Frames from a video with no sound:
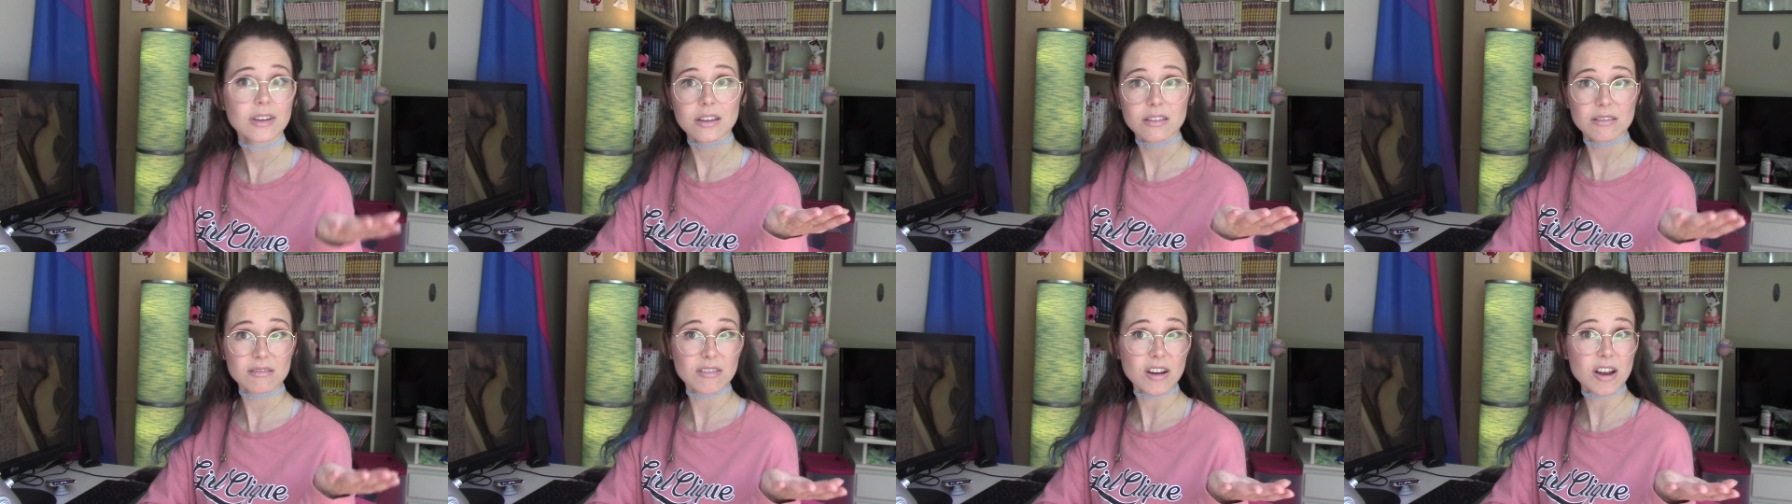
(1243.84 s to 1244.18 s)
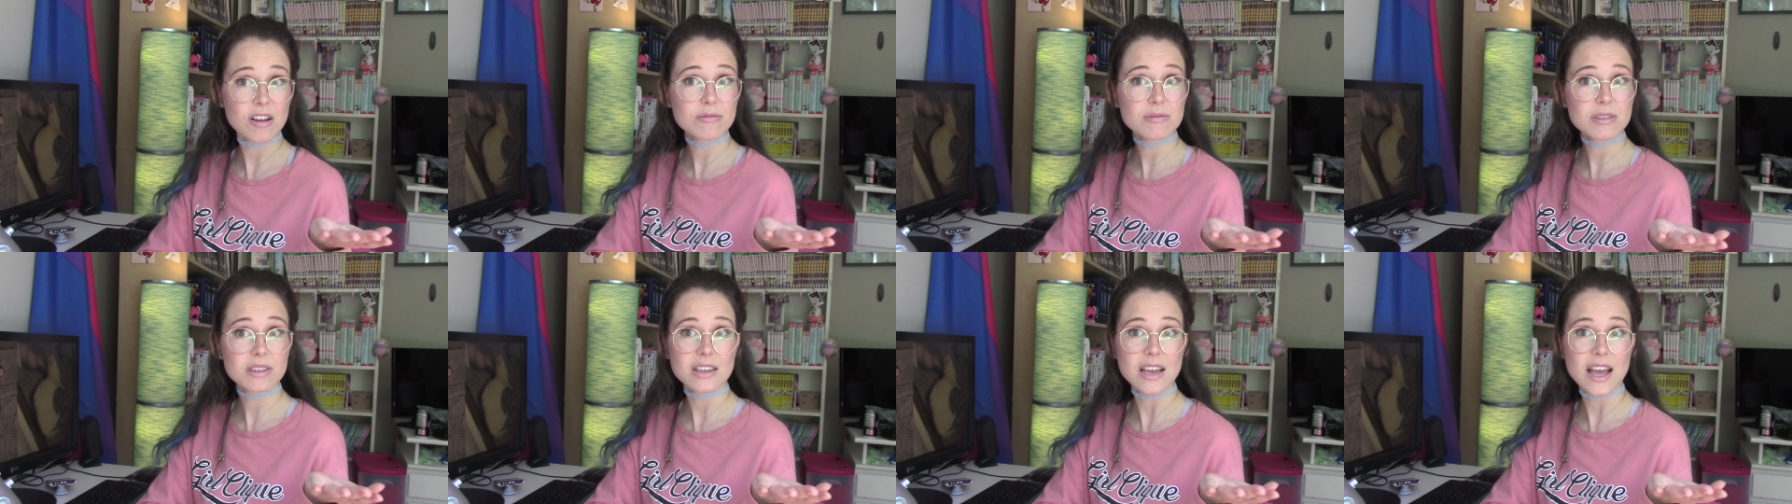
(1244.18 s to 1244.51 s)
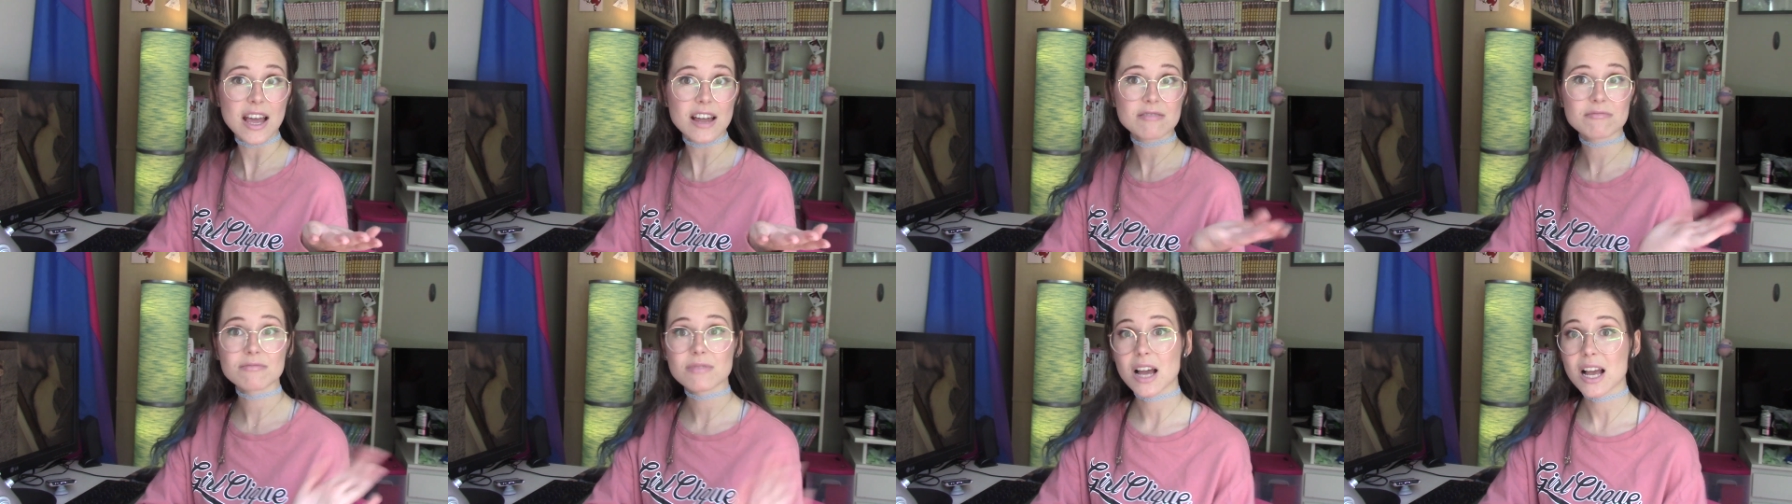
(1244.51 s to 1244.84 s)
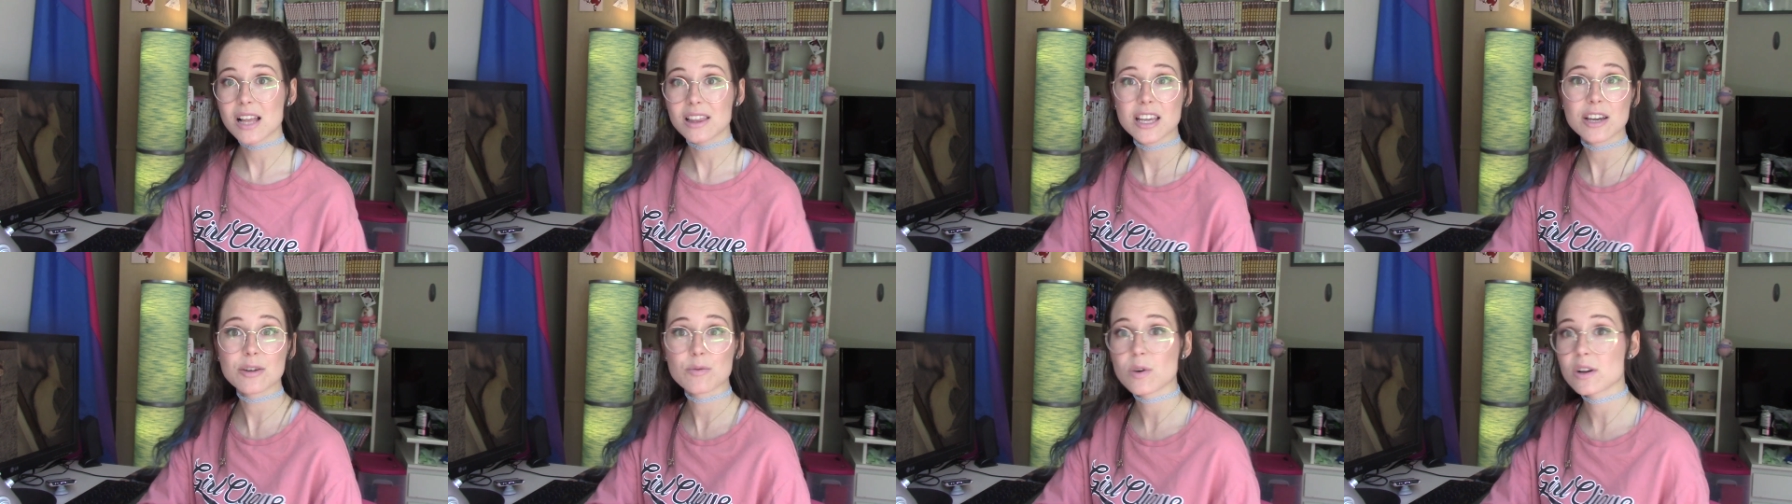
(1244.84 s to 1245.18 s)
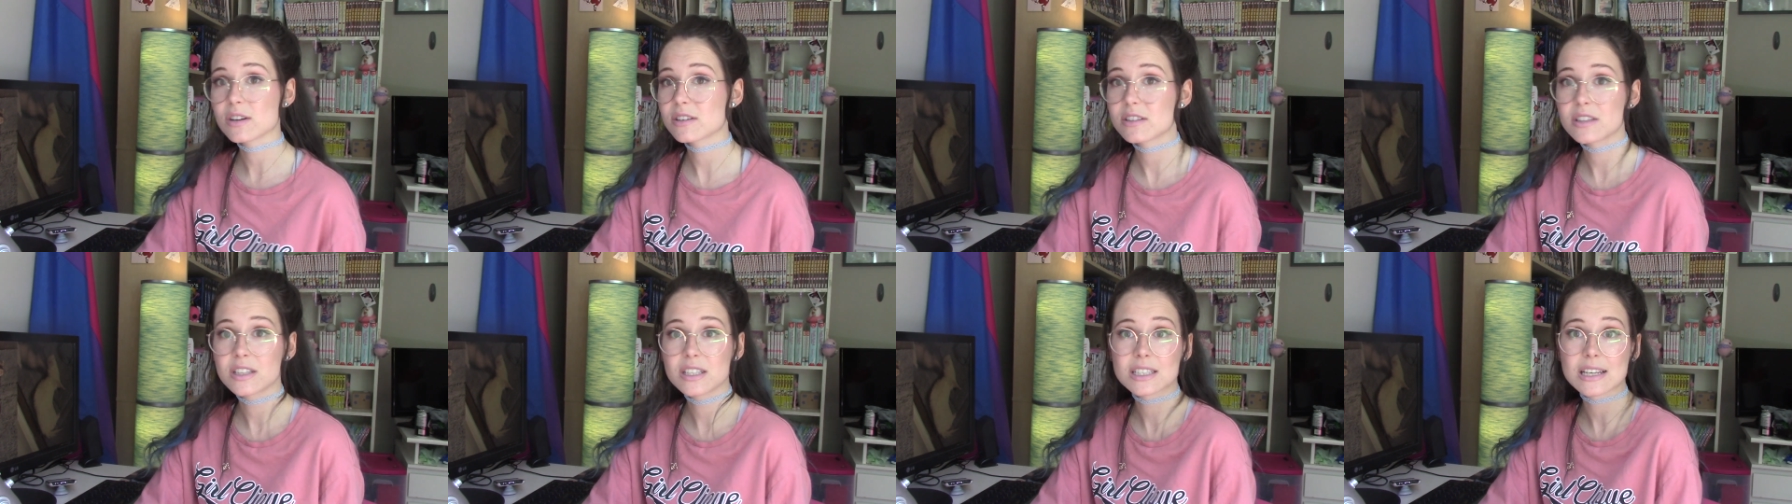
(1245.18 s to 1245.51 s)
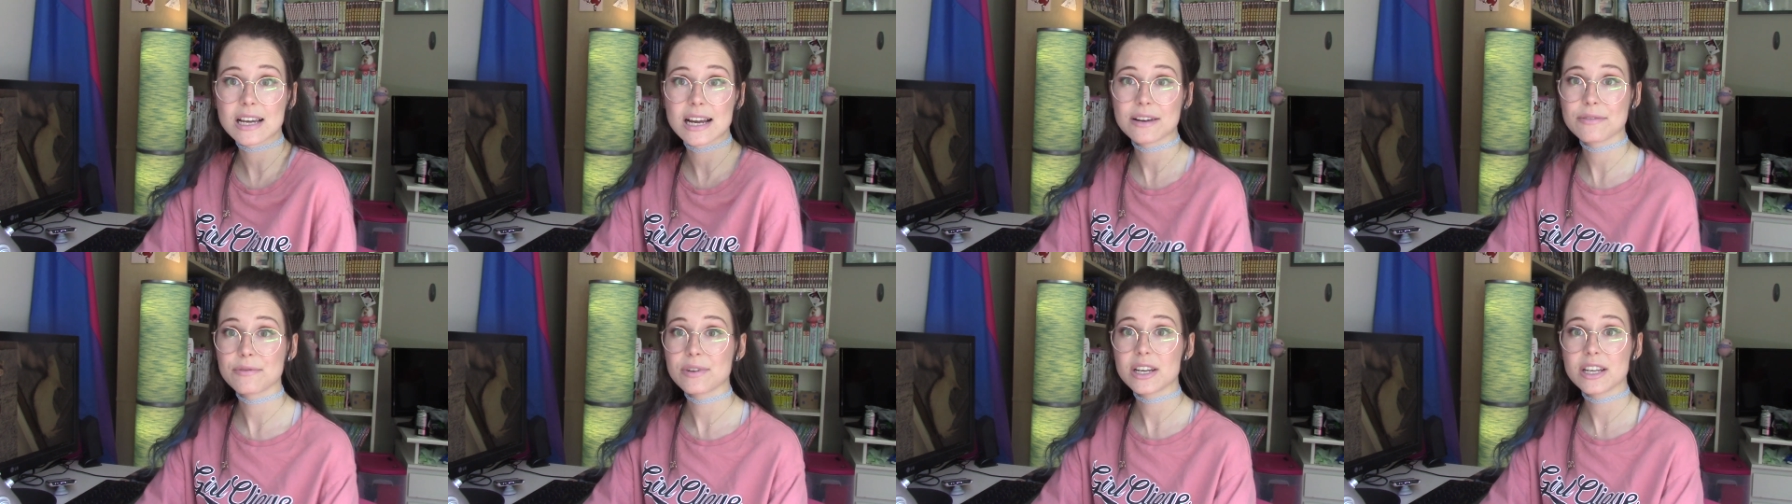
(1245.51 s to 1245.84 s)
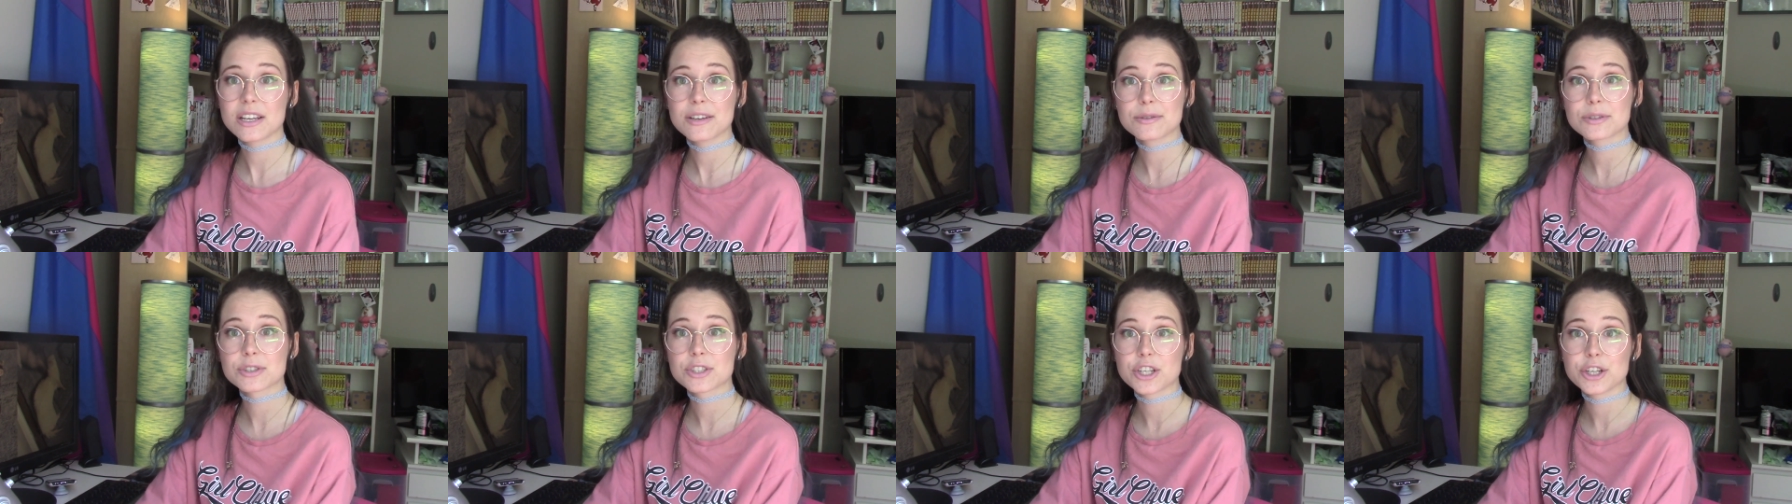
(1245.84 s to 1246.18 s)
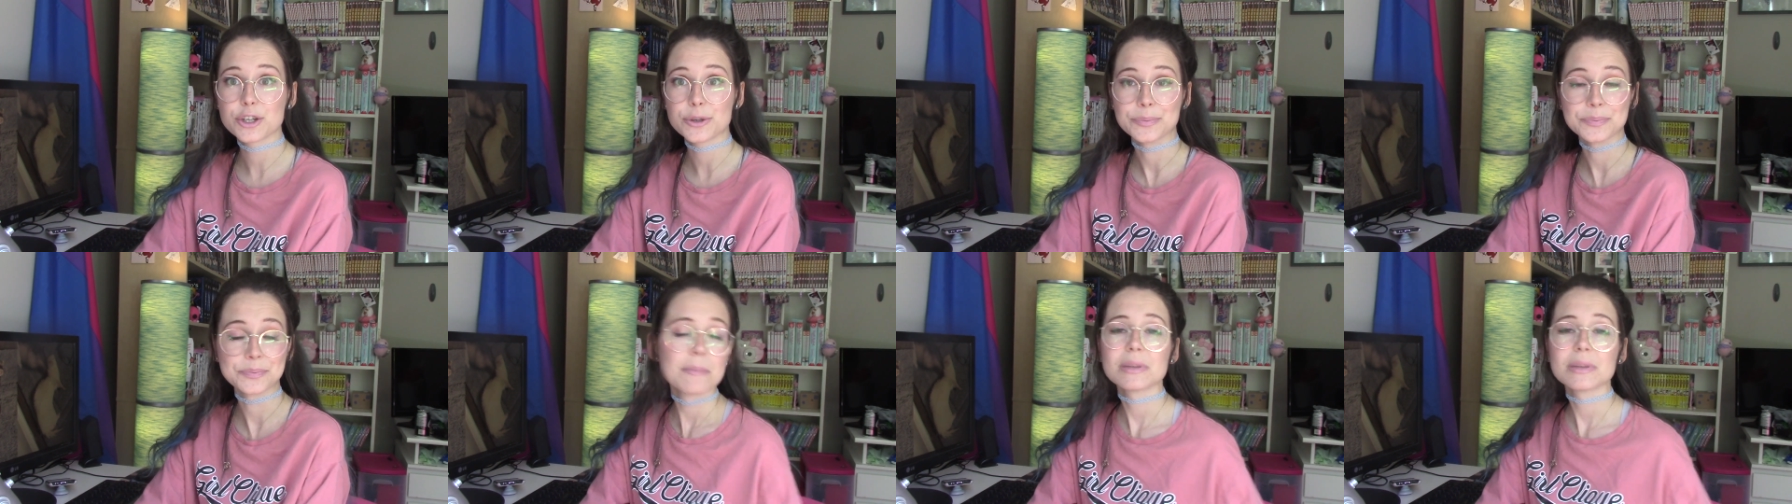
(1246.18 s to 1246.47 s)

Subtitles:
Nothing wrong with that. I like watching these kind of videos too.